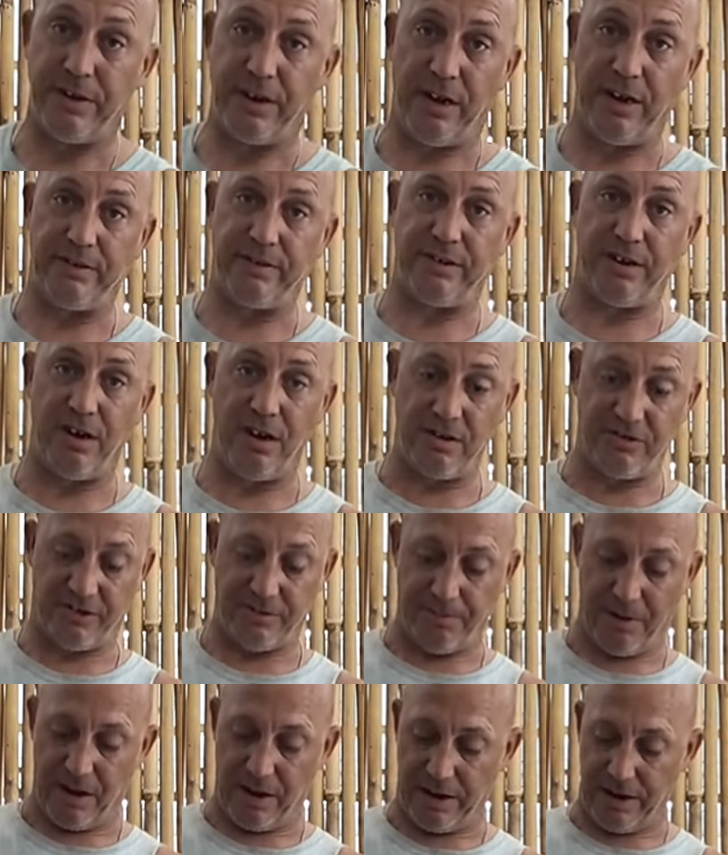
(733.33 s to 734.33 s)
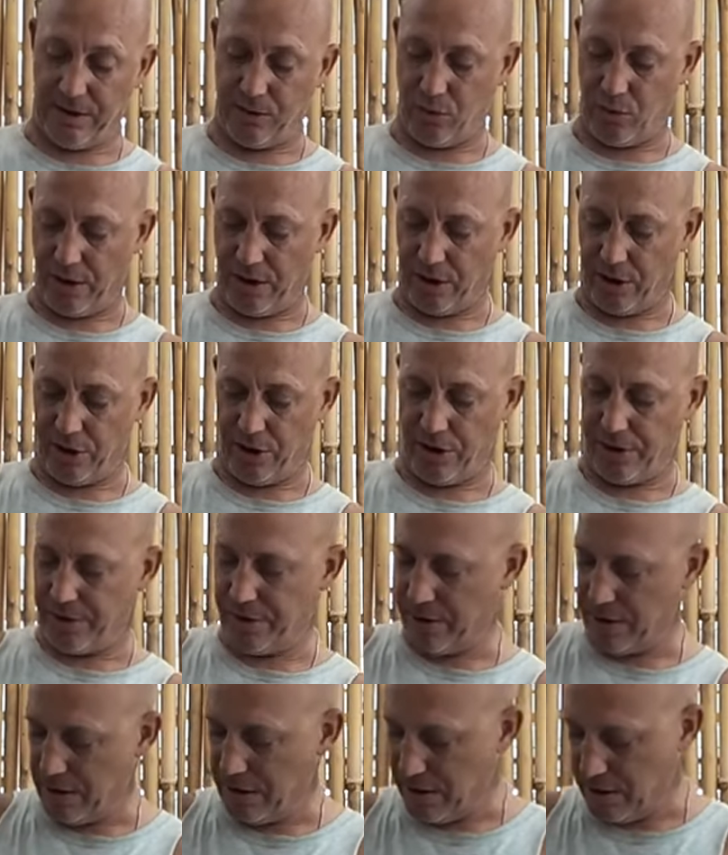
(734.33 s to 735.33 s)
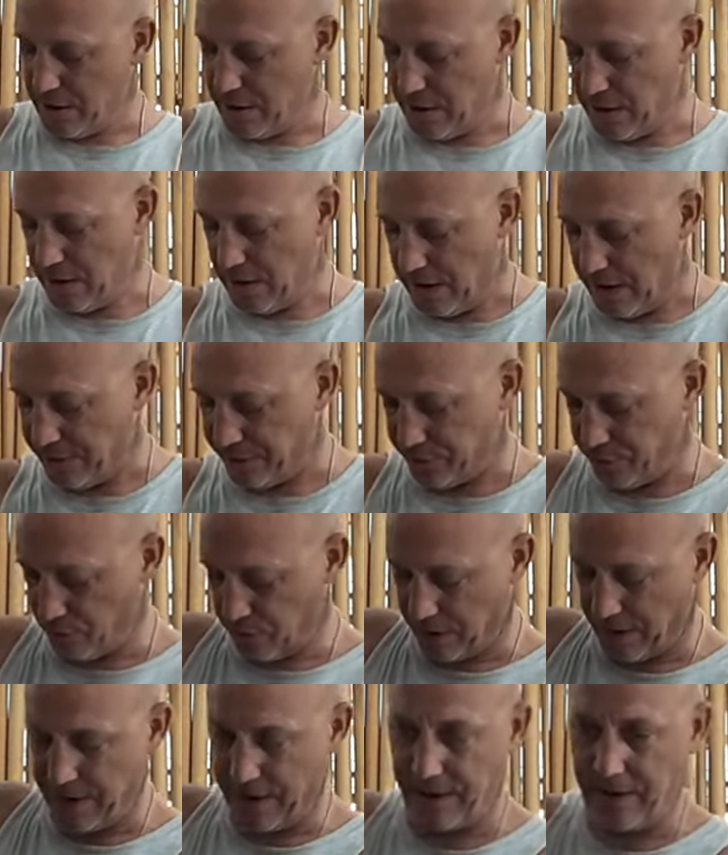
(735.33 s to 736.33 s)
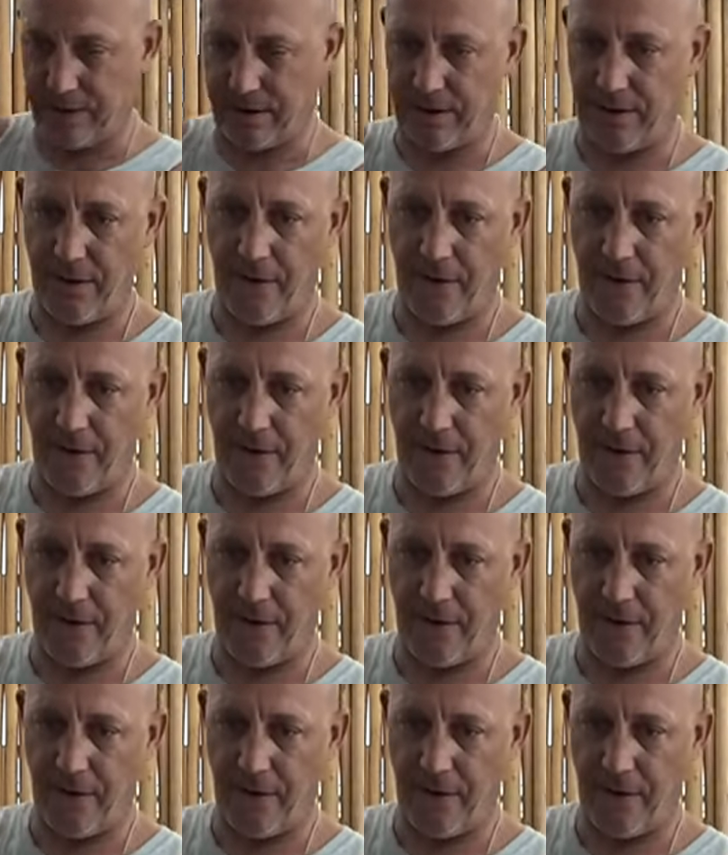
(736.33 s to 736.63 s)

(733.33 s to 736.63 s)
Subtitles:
nice. It hugs the body quite good. I do like